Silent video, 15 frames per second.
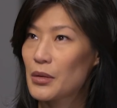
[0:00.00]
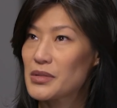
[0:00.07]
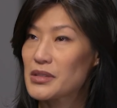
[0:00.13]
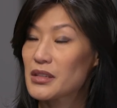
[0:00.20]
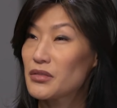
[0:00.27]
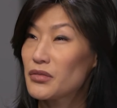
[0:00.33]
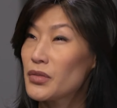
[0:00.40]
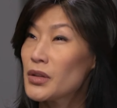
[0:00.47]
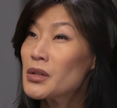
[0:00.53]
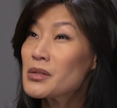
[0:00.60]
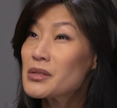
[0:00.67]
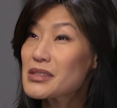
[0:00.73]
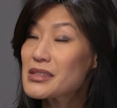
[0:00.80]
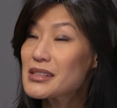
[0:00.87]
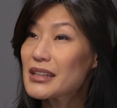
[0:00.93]
the
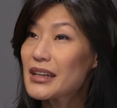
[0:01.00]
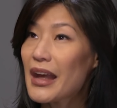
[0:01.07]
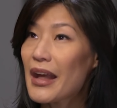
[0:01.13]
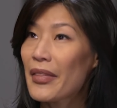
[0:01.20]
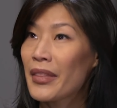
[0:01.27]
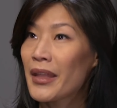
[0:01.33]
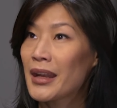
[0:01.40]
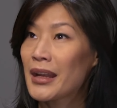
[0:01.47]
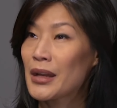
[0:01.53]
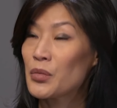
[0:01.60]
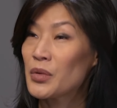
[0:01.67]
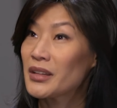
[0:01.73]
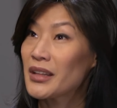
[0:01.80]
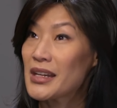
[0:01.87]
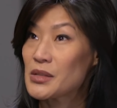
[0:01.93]
broad details
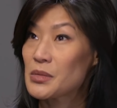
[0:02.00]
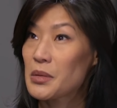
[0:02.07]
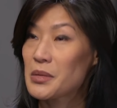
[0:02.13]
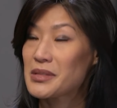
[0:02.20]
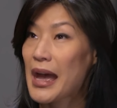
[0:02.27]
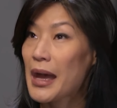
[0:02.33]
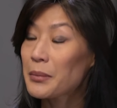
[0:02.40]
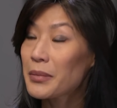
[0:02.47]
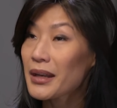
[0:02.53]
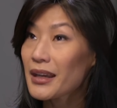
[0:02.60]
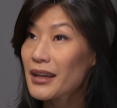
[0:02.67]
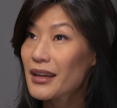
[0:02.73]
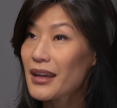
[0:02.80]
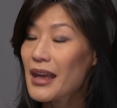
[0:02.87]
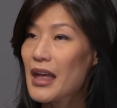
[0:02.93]
are, she
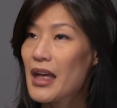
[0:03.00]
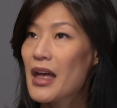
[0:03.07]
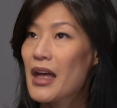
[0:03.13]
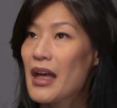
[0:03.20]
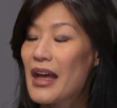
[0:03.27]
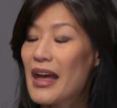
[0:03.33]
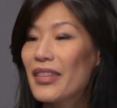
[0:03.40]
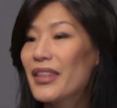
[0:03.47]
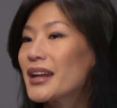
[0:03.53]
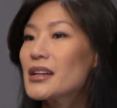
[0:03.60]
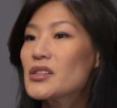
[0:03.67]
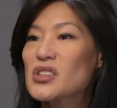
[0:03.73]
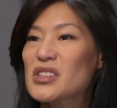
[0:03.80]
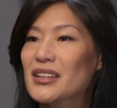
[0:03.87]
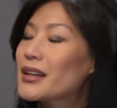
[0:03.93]
was assaulted by
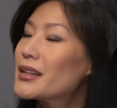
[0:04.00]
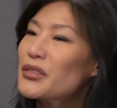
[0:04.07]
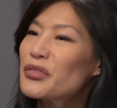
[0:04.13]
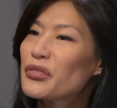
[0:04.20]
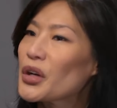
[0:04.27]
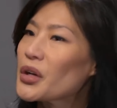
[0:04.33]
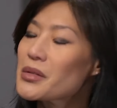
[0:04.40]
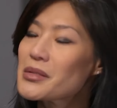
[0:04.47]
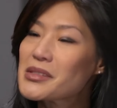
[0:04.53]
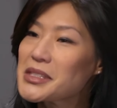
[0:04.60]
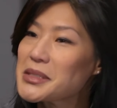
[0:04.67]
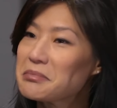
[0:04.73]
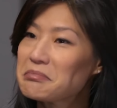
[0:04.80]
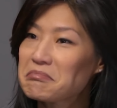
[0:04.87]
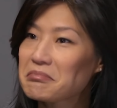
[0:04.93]
her doctor
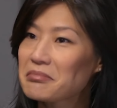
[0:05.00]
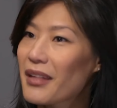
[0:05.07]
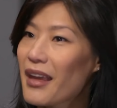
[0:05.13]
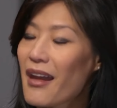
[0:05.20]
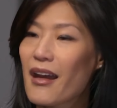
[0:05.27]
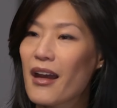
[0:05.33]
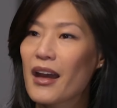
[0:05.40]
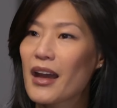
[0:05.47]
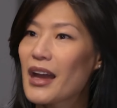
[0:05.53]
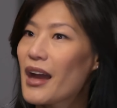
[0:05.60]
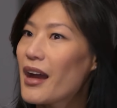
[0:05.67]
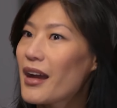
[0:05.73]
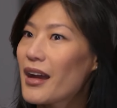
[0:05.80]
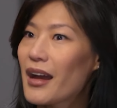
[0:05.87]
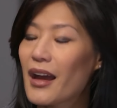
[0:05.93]
while she was
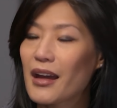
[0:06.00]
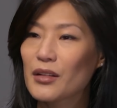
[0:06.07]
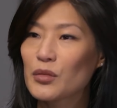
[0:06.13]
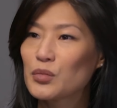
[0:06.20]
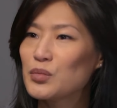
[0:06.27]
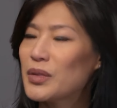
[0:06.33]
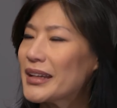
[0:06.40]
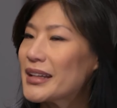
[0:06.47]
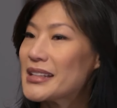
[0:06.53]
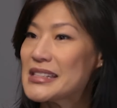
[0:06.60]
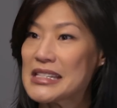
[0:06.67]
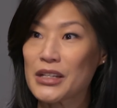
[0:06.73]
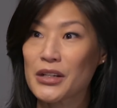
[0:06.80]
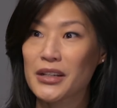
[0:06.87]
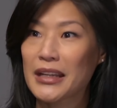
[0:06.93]
pregnant.
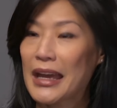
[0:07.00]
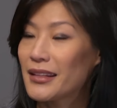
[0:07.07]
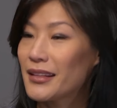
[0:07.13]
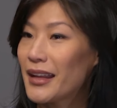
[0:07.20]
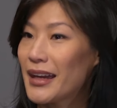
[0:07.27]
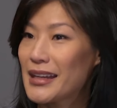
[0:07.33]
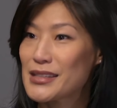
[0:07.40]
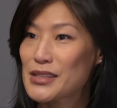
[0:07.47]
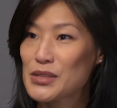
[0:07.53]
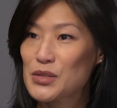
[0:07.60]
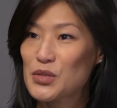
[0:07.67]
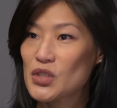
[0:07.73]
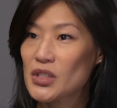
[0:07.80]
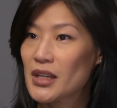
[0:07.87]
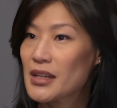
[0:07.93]
It was hard to hear. It
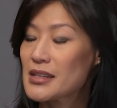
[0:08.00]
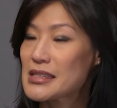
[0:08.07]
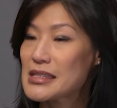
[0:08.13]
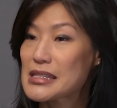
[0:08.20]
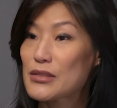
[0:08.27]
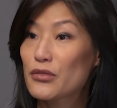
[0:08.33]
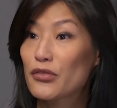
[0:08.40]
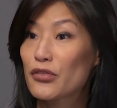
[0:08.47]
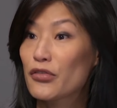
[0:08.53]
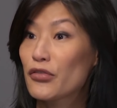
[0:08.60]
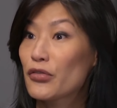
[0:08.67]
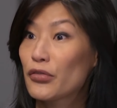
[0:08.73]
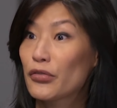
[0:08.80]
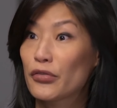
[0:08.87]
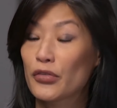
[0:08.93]
was definitely tough.
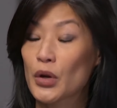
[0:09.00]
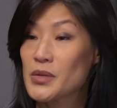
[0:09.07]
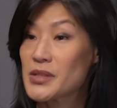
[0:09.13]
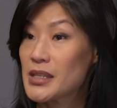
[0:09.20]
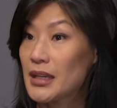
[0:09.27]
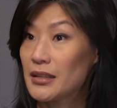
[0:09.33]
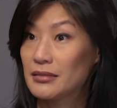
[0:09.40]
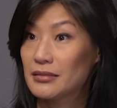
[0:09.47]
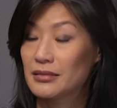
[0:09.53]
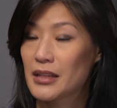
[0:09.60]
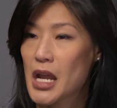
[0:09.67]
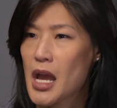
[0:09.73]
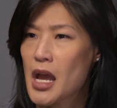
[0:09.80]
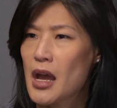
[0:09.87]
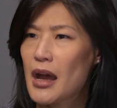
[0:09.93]
She, you know, she was definitely
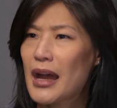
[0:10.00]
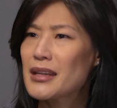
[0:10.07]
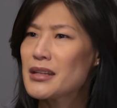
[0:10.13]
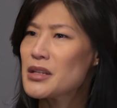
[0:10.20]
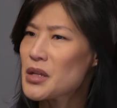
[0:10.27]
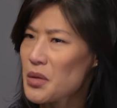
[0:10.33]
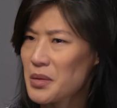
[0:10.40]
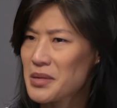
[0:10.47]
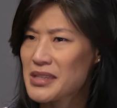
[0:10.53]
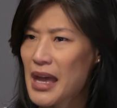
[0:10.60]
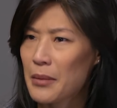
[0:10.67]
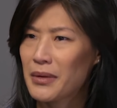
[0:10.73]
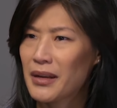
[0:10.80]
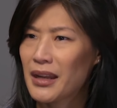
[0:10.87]
emotional. But yeah,